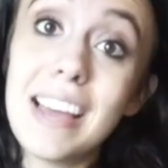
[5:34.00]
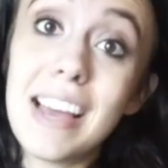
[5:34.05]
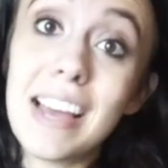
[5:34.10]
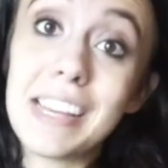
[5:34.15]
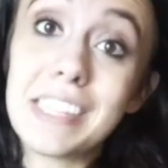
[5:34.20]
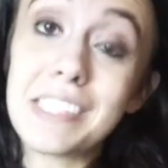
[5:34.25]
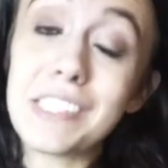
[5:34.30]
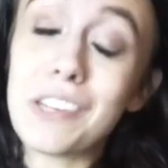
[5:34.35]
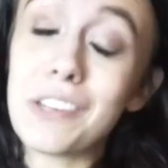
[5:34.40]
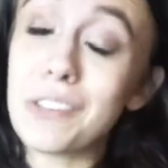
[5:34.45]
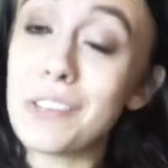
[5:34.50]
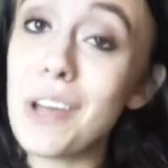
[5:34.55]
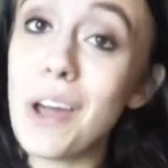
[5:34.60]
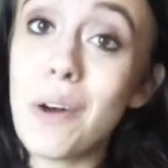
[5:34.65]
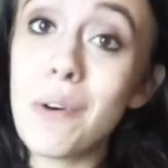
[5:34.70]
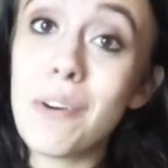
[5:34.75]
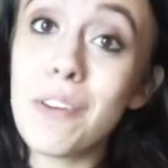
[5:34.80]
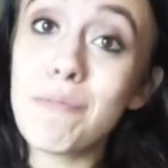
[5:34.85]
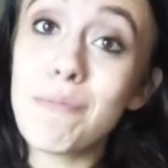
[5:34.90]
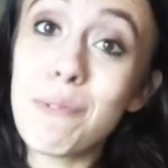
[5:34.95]
as y'all
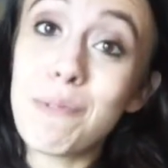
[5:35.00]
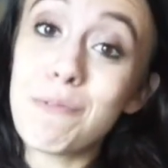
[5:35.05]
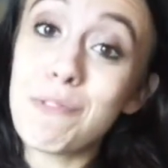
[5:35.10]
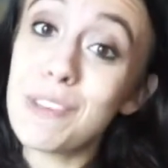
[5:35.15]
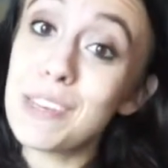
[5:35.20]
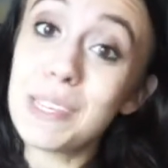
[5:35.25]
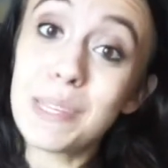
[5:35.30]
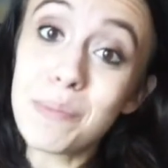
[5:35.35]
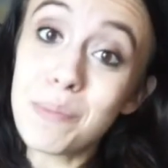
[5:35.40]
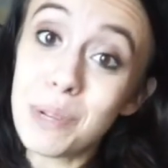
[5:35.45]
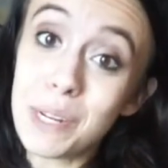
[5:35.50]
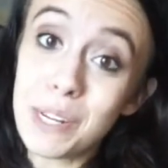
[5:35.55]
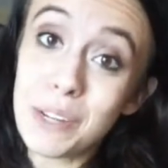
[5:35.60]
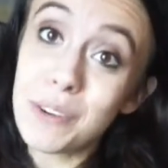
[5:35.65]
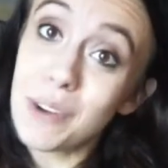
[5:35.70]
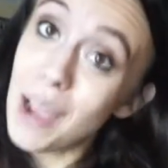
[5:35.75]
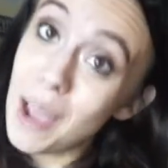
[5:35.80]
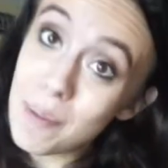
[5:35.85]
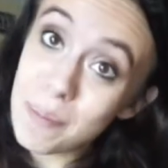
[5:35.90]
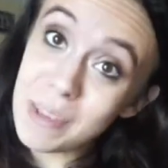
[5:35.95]
know, I've been feeling pretty
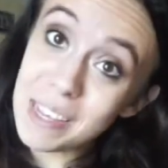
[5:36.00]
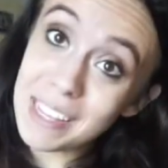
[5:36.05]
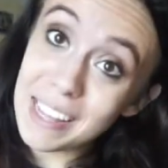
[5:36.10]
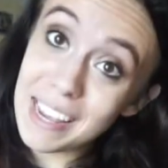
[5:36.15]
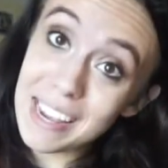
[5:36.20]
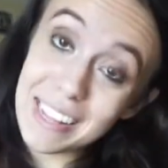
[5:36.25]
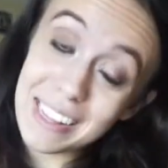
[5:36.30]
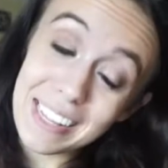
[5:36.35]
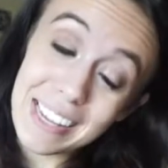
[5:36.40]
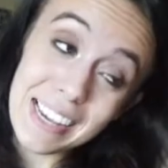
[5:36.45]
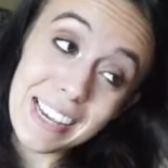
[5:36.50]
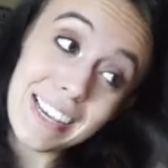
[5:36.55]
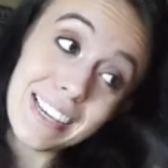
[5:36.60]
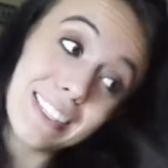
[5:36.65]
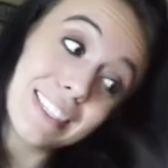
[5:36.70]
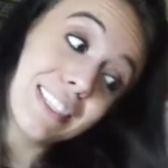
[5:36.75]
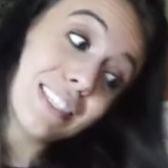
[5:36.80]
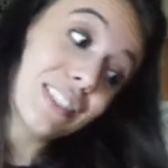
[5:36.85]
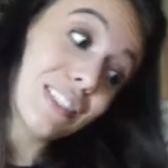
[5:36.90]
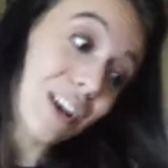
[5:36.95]
crappy lately,
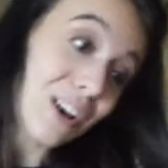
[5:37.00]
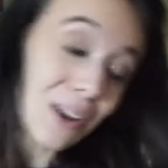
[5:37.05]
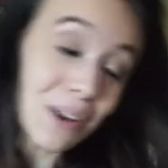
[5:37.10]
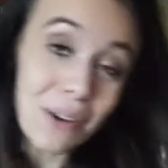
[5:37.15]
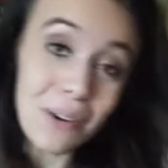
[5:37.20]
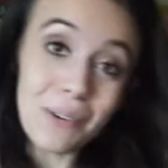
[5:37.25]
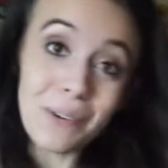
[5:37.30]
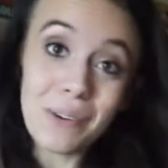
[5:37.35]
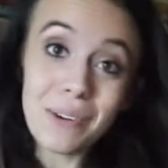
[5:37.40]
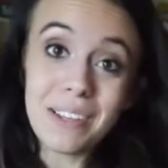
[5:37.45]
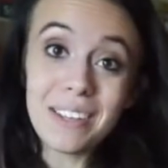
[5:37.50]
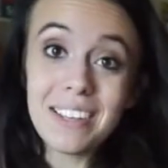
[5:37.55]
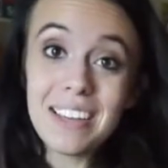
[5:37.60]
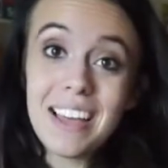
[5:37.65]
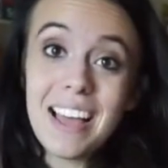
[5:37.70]
so